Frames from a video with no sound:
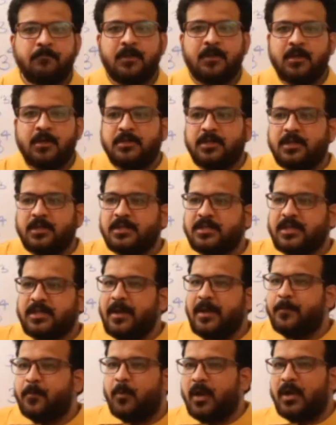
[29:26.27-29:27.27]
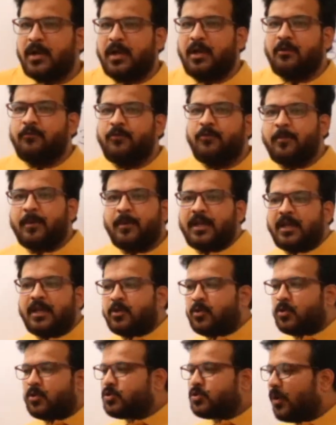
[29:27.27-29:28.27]
Just type 1. Everybody,
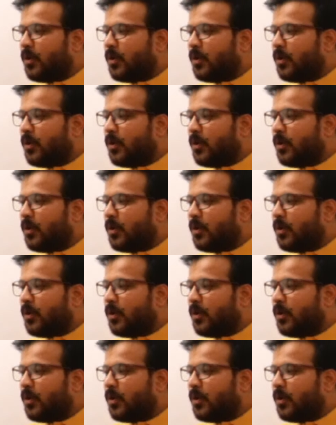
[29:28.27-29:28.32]
those who have